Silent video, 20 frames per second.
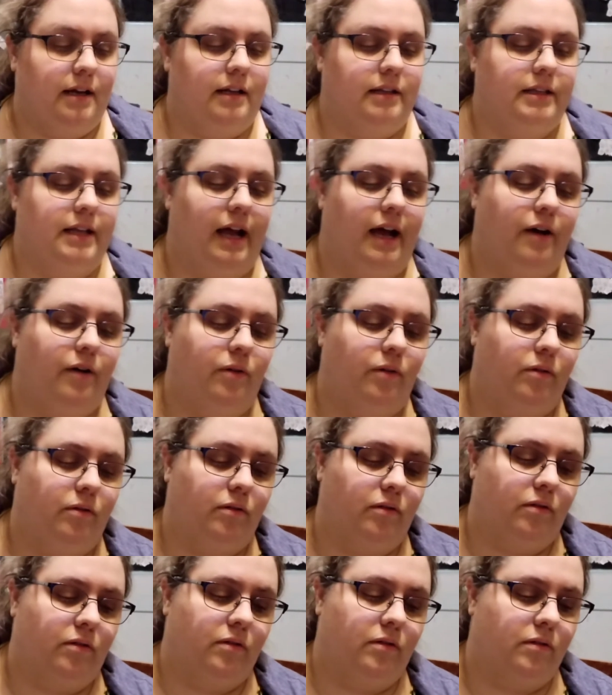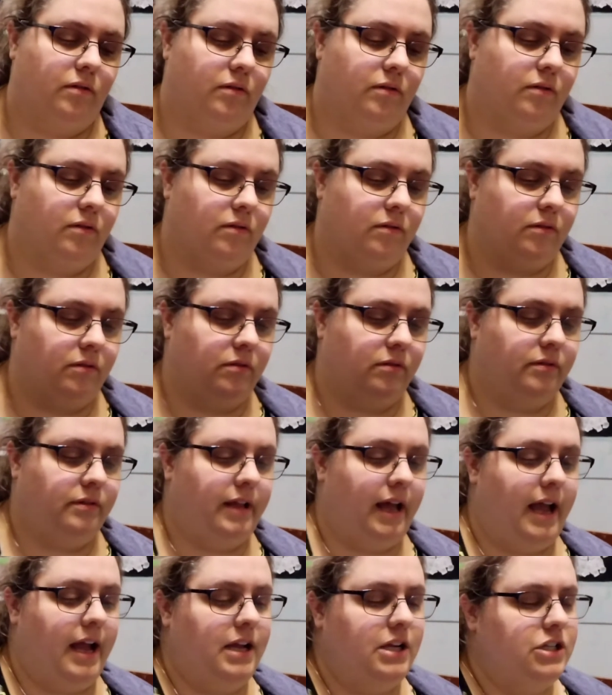Now,
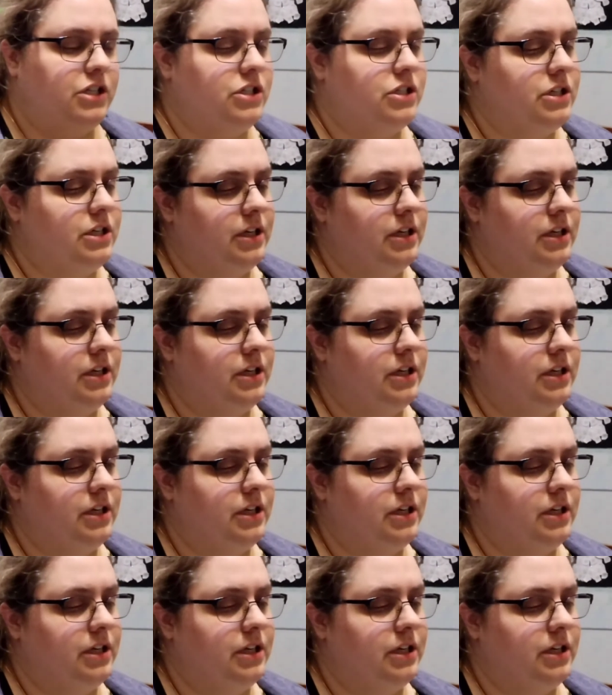last